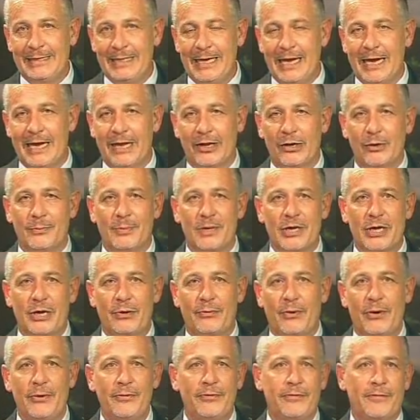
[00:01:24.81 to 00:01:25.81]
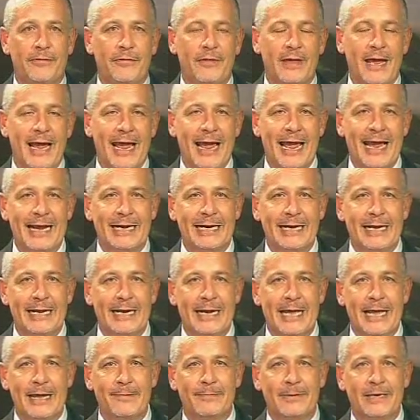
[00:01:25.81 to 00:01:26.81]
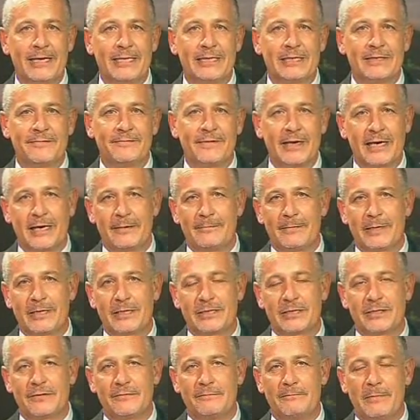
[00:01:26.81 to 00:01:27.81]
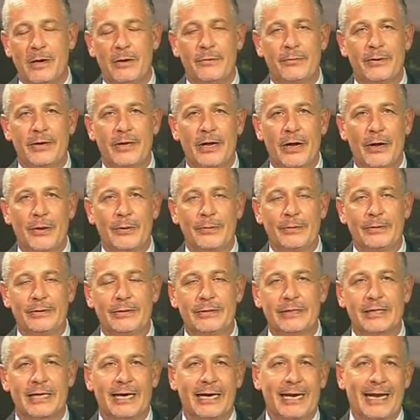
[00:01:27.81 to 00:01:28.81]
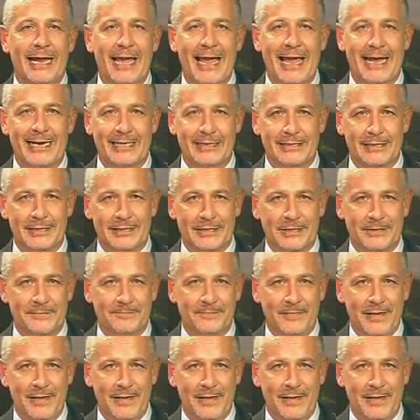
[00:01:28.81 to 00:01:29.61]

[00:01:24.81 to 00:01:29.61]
economic growth and enabling development of Māori-owned lands.